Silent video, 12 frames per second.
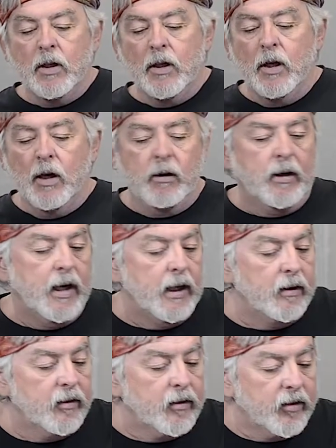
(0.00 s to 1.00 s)
all right,
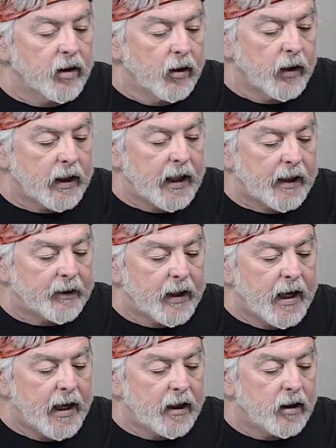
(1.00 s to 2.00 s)
so I got
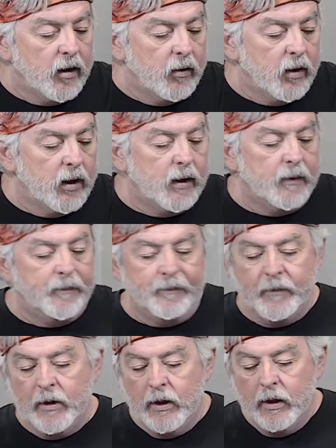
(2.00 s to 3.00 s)
that going.
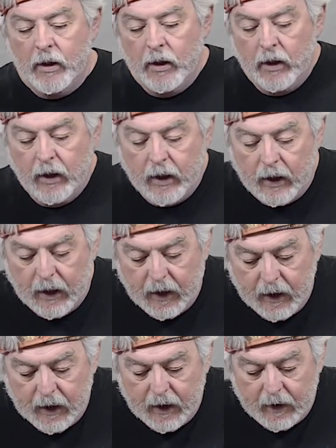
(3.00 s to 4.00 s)

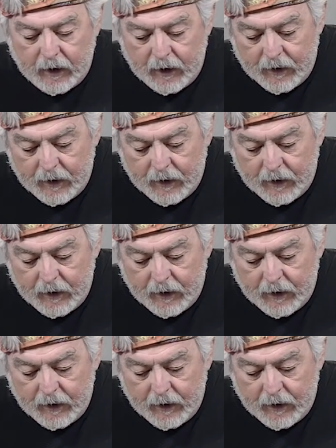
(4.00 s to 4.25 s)
And